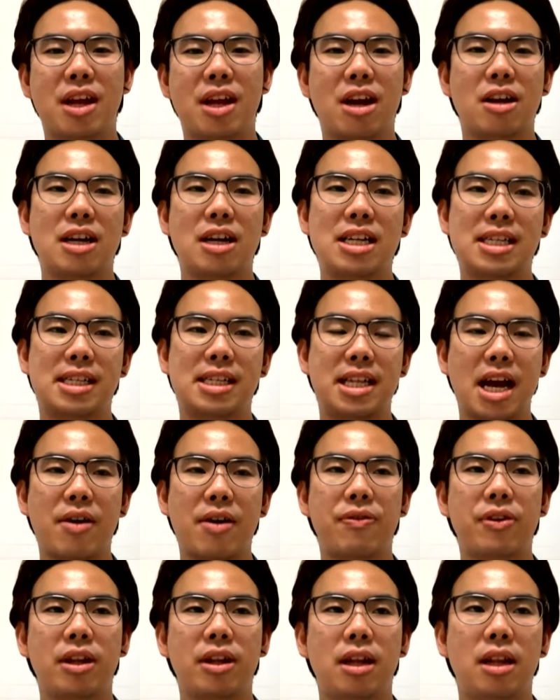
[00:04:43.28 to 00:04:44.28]
There is
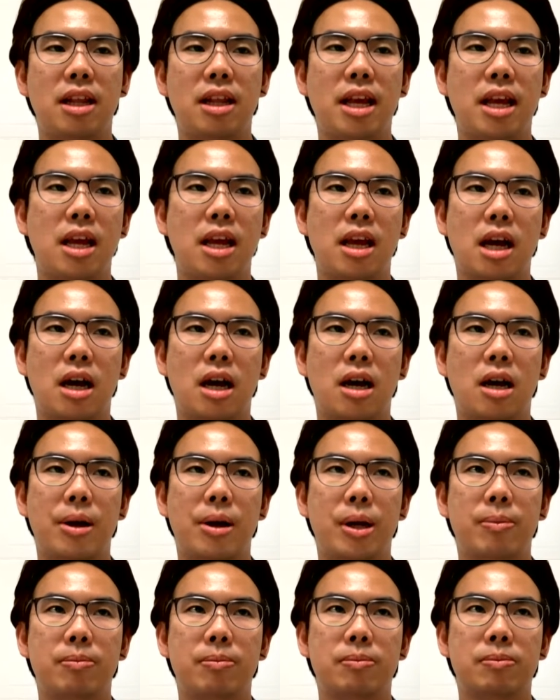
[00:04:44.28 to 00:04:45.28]
definitely
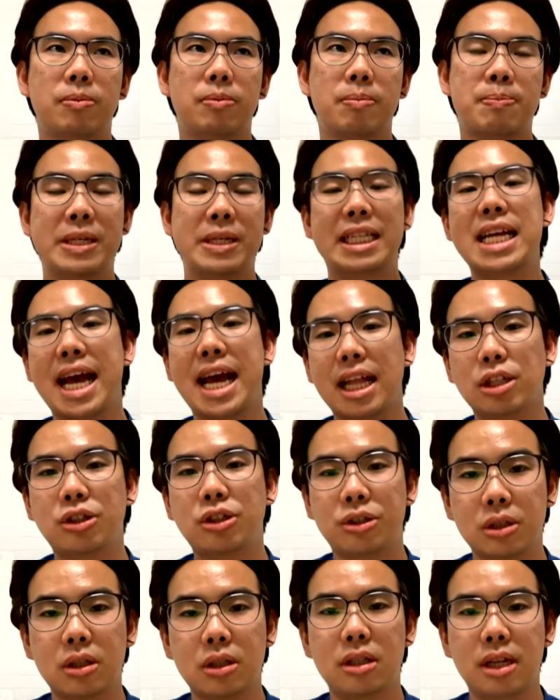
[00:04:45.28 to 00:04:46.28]

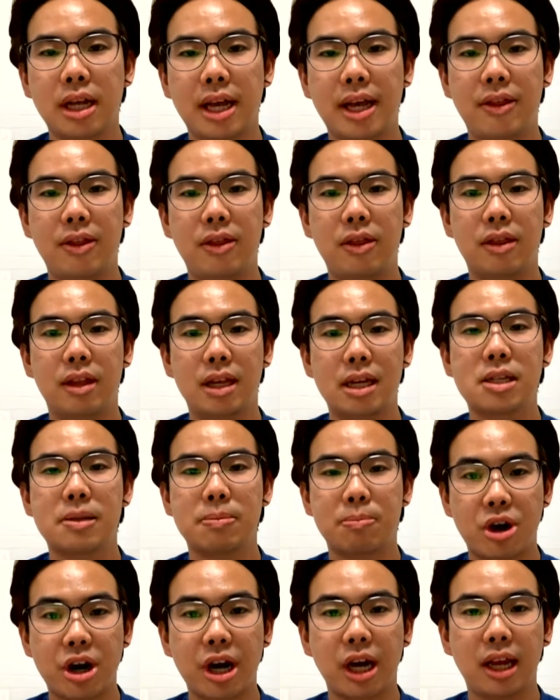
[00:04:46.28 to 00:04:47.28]
potential in
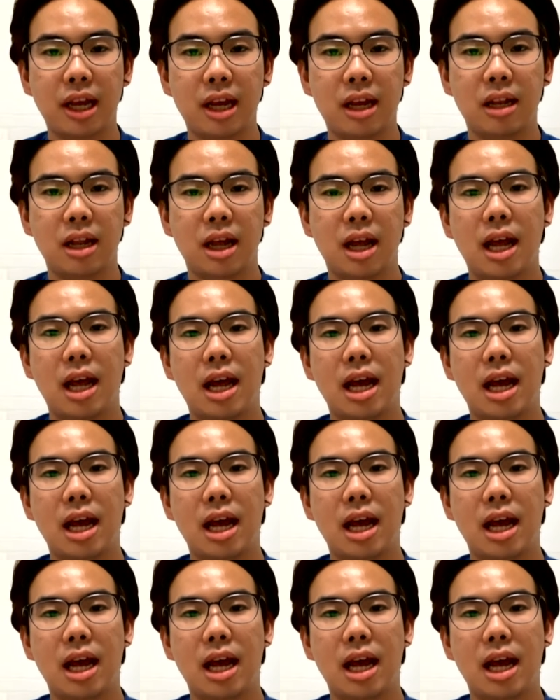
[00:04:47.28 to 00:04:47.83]
this market.